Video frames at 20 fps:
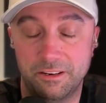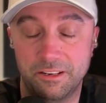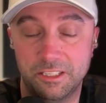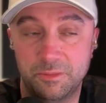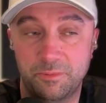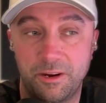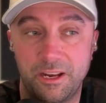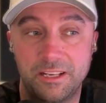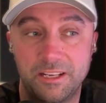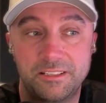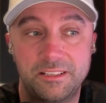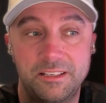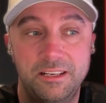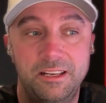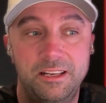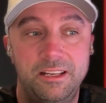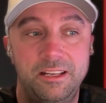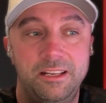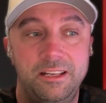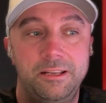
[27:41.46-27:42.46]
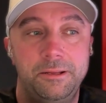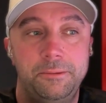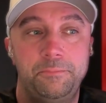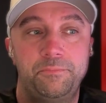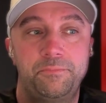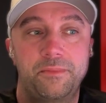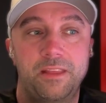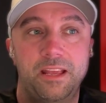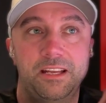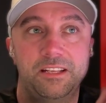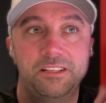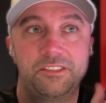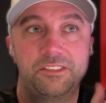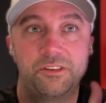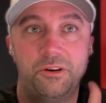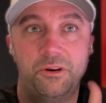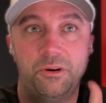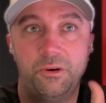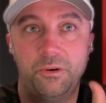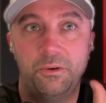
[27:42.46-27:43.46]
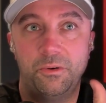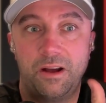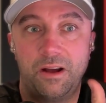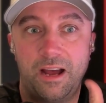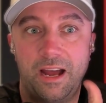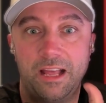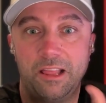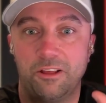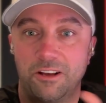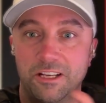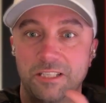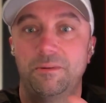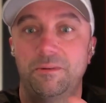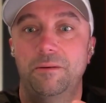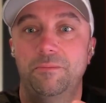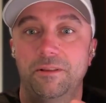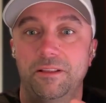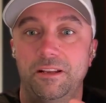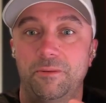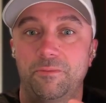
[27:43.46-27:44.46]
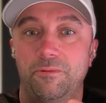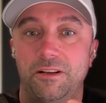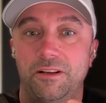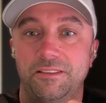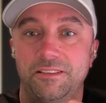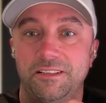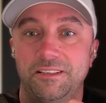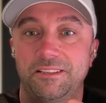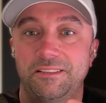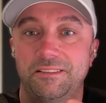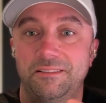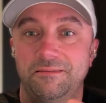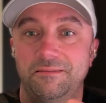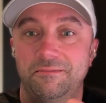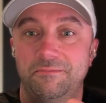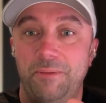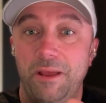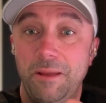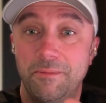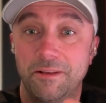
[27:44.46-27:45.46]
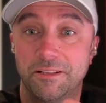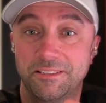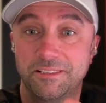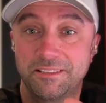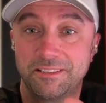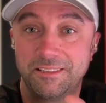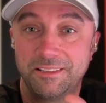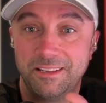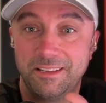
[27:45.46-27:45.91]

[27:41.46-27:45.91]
Express. And so I lost my ability to process payments.